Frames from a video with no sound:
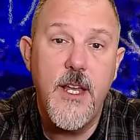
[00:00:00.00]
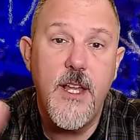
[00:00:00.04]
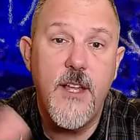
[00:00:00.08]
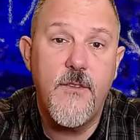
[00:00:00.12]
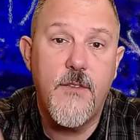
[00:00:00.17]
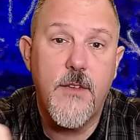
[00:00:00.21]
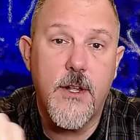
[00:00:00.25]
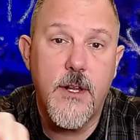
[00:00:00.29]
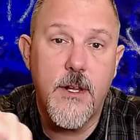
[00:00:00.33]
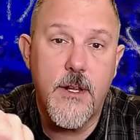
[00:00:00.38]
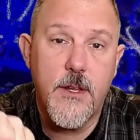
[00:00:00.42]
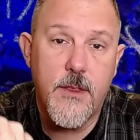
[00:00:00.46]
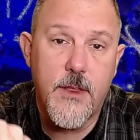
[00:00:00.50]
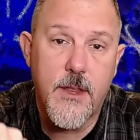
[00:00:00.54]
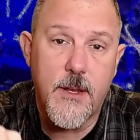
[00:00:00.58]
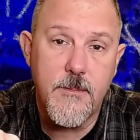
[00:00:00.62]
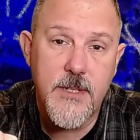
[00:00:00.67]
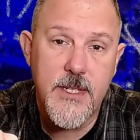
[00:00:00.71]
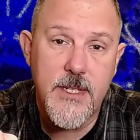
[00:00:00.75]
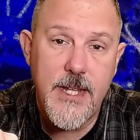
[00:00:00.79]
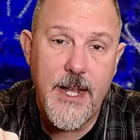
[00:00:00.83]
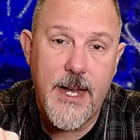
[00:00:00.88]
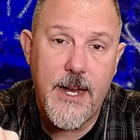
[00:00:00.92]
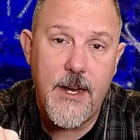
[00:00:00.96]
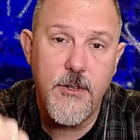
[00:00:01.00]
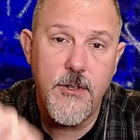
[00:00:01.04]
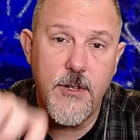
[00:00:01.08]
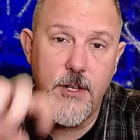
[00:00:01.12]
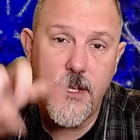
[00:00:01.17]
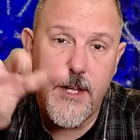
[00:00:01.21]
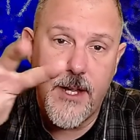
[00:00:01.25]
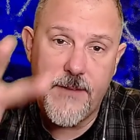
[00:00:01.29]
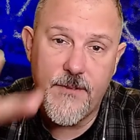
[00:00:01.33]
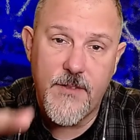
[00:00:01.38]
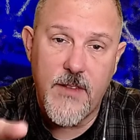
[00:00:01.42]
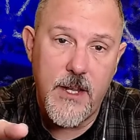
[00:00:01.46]
If you're going to thumbs down, you
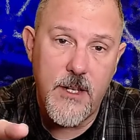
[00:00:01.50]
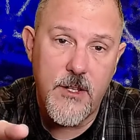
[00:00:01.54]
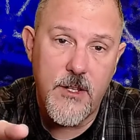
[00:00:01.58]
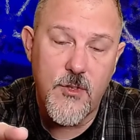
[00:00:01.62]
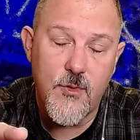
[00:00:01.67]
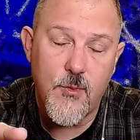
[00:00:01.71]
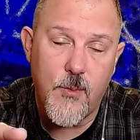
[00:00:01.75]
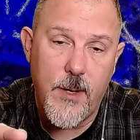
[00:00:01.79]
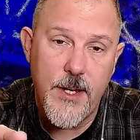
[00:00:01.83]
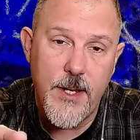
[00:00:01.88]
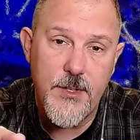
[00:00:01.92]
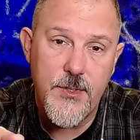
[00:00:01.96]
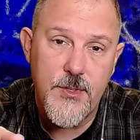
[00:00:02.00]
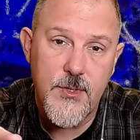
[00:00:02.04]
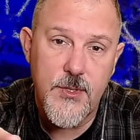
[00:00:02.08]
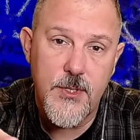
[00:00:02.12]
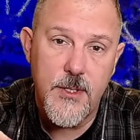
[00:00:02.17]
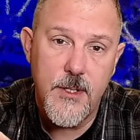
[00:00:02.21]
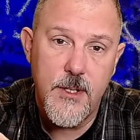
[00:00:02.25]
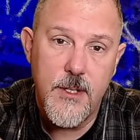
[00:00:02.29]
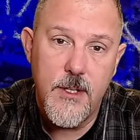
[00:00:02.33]
have to hit it twice.